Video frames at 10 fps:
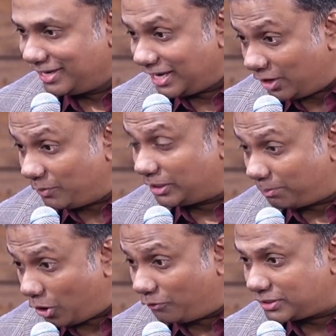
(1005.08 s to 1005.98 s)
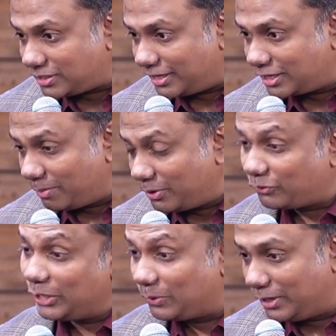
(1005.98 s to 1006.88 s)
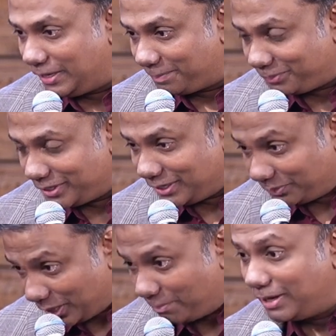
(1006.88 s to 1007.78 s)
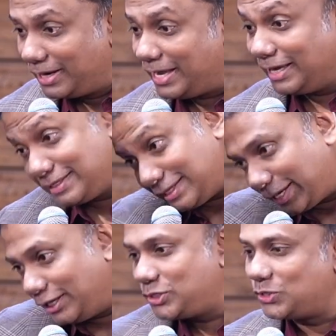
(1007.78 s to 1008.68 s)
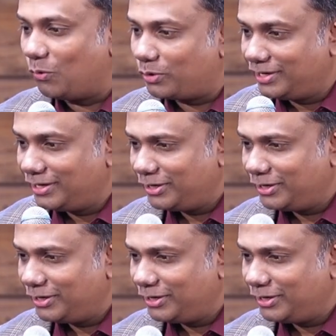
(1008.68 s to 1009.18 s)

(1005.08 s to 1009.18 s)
And when the prophet started coming frequently, they built a second story.